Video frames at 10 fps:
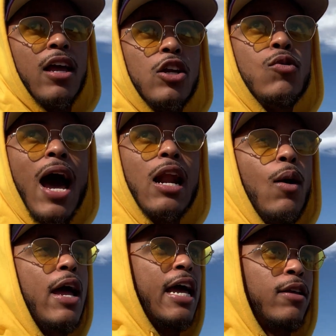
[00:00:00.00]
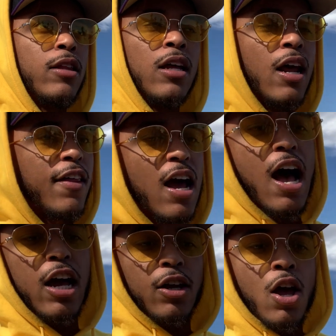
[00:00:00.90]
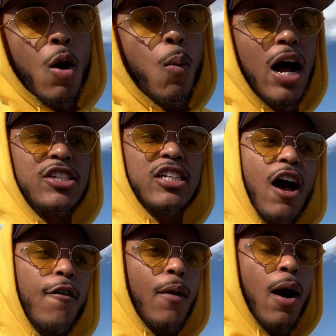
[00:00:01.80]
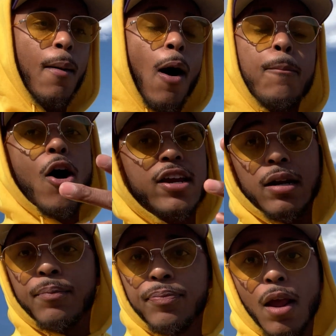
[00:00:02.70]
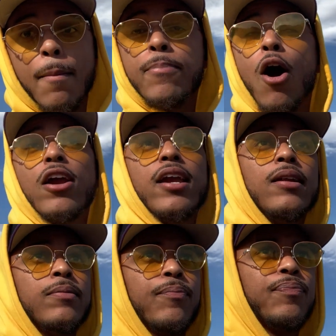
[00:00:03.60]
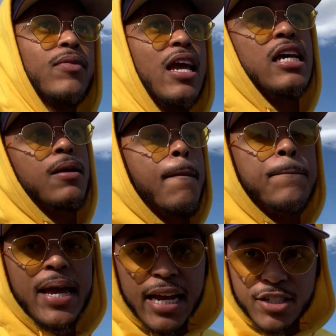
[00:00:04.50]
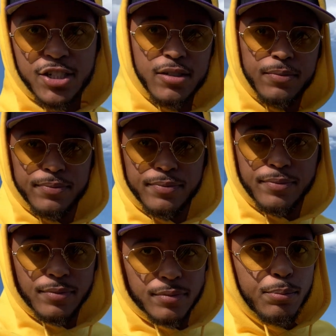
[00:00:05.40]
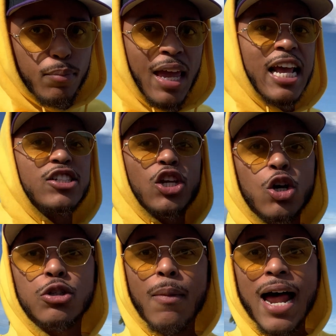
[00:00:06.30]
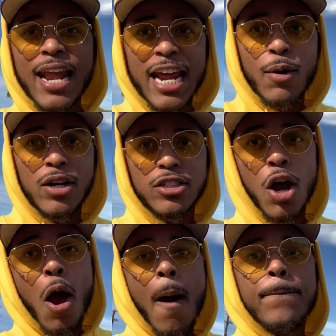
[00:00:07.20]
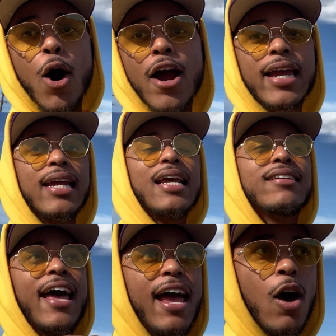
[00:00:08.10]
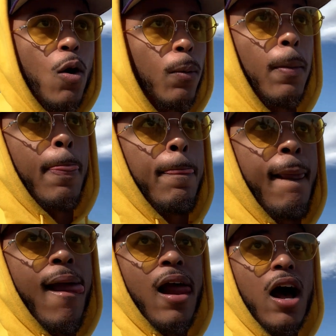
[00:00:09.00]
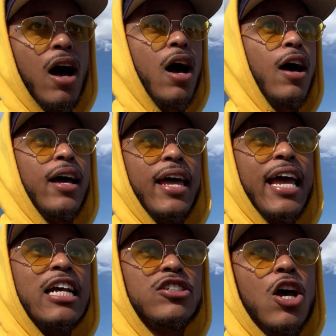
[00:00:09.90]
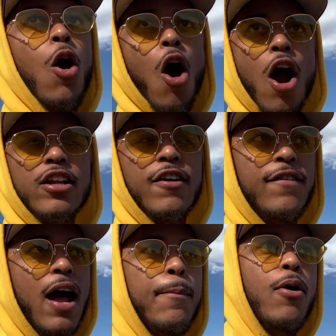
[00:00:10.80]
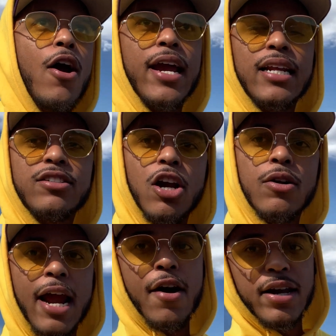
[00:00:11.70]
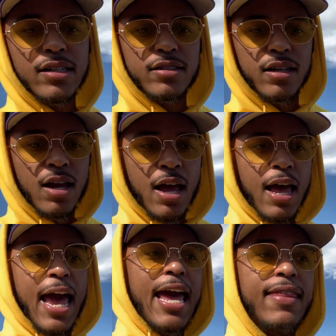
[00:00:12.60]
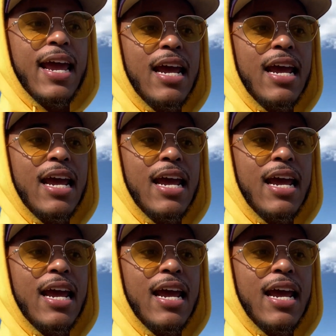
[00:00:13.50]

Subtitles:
You gotta another kind. Watching out. Parking. Parking is a bitch. Excuse my language. Parking is hell. It's so hard to find parking in certain areas, and